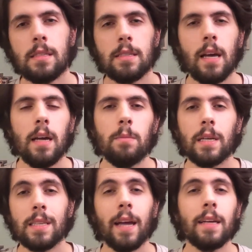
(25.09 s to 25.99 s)
designed by
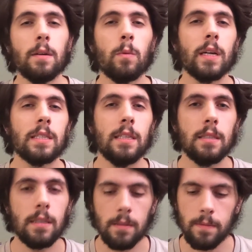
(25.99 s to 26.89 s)
Taika
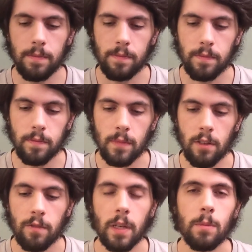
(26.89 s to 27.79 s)
Waititi,
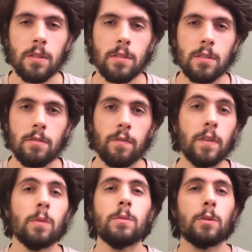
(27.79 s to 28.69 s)
famous
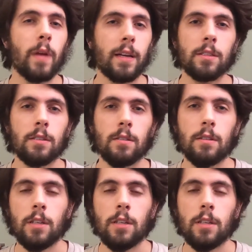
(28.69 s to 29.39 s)
film director